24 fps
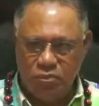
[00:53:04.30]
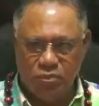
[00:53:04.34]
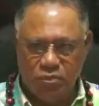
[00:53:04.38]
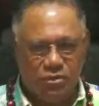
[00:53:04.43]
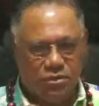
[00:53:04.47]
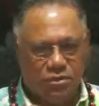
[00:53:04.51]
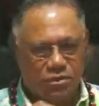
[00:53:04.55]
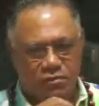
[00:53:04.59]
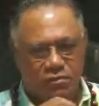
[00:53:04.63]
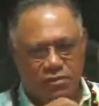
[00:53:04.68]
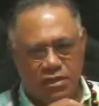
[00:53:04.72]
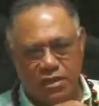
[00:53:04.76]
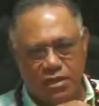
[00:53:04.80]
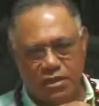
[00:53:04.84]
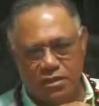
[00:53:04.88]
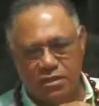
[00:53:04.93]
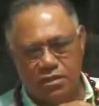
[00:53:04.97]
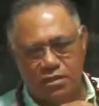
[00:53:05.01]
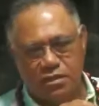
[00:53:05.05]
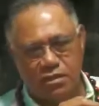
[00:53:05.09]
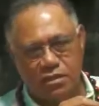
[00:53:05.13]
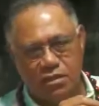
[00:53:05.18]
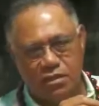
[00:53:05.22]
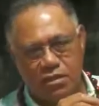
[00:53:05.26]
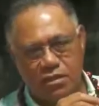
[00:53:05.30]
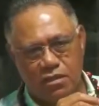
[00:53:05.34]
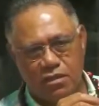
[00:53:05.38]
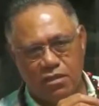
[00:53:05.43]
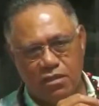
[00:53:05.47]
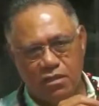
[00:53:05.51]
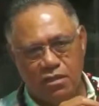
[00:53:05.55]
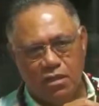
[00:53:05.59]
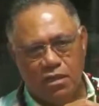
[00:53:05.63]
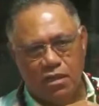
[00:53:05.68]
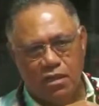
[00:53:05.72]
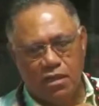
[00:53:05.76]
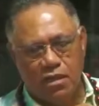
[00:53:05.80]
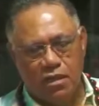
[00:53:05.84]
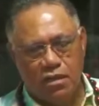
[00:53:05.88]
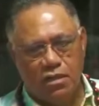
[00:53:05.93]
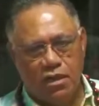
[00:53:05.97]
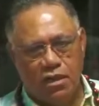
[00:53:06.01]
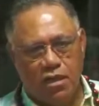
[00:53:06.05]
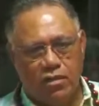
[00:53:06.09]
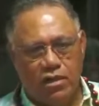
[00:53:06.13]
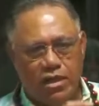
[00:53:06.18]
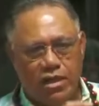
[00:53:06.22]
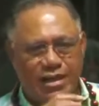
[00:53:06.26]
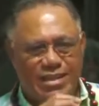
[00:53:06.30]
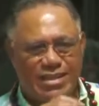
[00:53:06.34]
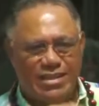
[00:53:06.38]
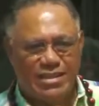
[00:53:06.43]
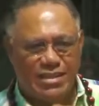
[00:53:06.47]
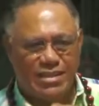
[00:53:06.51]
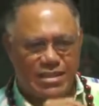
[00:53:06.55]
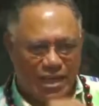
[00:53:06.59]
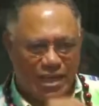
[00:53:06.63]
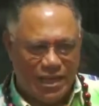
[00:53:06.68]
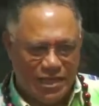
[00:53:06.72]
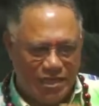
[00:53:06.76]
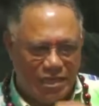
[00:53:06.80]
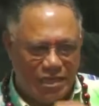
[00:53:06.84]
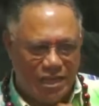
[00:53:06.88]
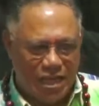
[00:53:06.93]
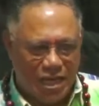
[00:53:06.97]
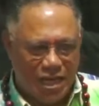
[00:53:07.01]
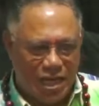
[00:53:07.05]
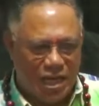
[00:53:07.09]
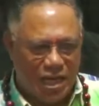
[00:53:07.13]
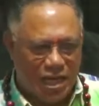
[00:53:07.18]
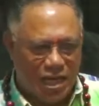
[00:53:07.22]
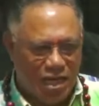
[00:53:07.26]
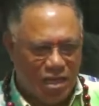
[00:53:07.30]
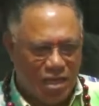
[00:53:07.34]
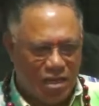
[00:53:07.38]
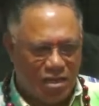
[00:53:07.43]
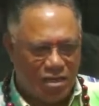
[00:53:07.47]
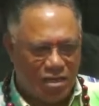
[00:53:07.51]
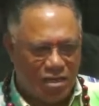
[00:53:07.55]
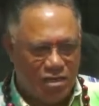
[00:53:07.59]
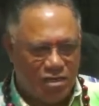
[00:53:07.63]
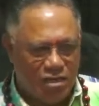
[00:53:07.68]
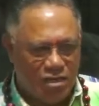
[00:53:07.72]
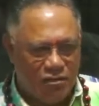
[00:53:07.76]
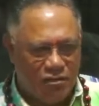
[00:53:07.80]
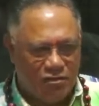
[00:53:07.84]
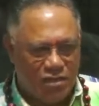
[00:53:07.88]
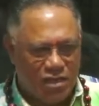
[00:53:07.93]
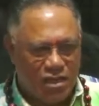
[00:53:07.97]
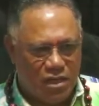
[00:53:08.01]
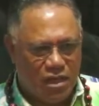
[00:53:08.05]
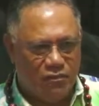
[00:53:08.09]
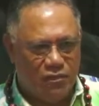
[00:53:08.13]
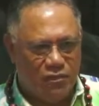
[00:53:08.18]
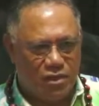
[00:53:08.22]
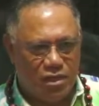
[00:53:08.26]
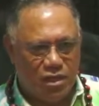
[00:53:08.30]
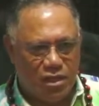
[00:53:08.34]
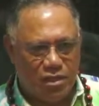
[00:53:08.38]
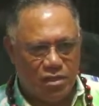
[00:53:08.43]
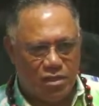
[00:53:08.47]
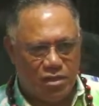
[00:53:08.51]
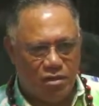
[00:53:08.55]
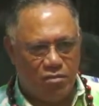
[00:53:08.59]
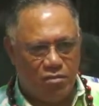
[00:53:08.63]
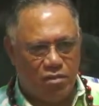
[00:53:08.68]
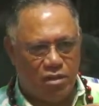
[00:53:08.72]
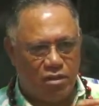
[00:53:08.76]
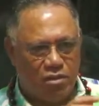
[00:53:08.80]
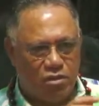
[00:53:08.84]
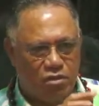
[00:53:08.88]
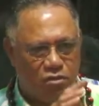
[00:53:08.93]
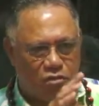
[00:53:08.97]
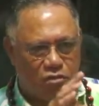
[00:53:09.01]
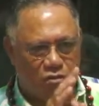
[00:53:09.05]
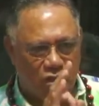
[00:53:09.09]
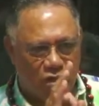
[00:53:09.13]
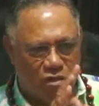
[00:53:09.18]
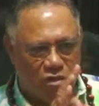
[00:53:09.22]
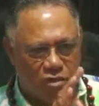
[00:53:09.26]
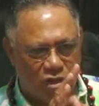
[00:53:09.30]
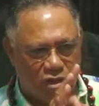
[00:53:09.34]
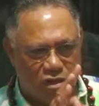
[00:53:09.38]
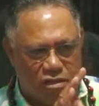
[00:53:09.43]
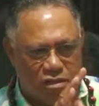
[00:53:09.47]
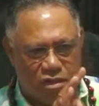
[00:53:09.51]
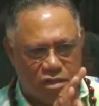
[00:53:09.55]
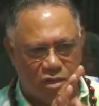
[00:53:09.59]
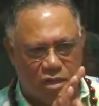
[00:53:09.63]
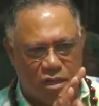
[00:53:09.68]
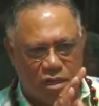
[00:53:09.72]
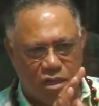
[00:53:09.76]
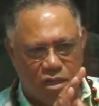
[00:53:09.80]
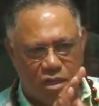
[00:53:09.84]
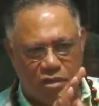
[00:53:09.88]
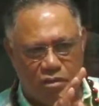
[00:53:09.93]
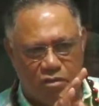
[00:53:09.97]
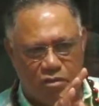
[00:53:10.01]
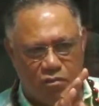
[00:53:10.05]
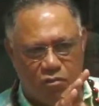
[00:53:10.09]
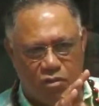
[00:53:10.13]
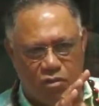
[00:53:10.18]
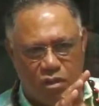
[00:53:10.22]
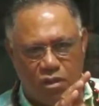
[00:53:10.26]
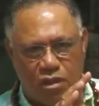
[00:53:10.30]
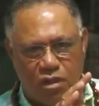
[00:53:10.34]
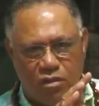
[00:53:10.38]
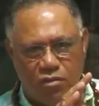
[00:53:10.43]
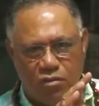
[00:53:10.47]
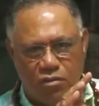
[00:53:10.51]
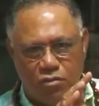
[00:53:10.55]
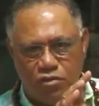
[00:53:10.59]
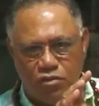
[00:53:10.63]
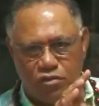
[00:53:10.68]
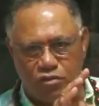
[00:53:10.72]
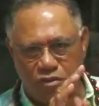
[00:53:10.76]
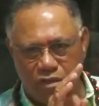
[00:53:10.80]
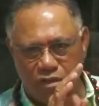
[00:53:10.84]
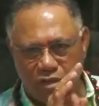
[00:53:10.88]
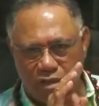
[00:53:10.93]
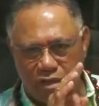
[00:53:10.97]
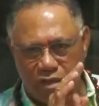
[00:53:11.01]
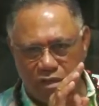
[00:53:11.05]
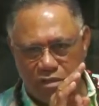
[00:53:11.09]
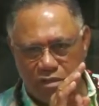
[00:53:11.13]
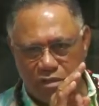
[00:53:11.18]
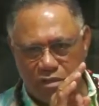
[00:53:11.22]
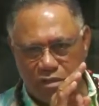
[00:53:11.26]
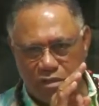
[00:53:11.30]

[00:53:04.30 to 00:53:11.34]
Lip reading: of things. Now, inside the Ark of the Covenant, there are three things in the Ark. What are those three things?